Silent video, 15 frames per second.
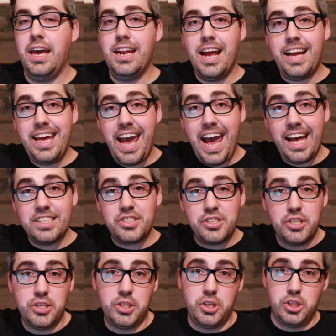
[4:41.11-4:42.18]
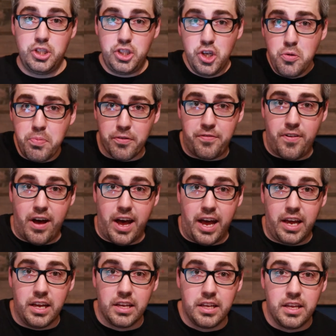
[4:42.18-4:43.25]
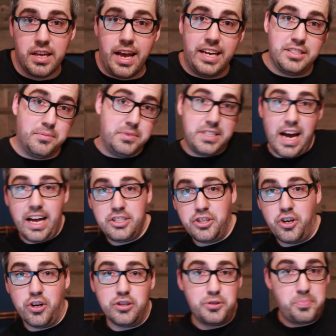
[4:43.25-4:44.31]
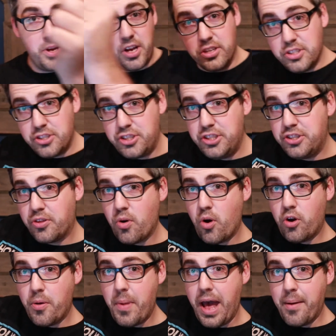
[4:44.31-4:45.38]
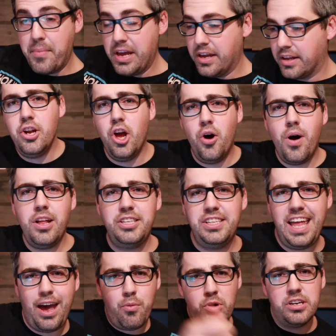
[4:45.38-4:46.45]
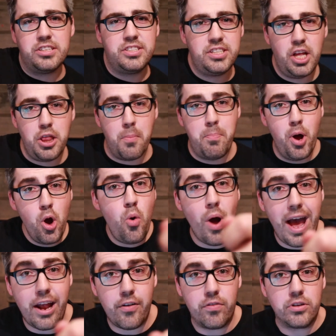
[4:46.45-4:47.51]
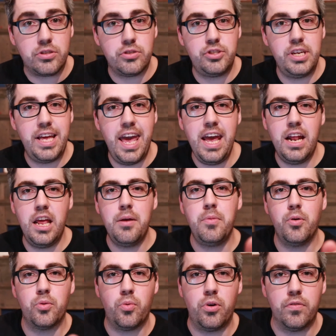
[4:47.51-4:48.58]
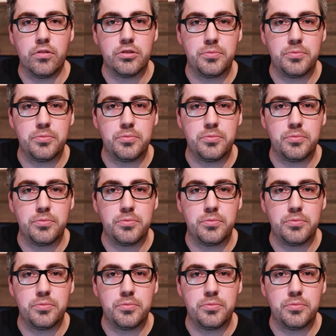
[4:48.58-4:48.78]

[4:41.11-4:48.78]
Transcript: and I cast Stupefy as I'm dodging her spells as she's throwing them at me. You know, I want to stun the poo out of her so she can't hit me with one of her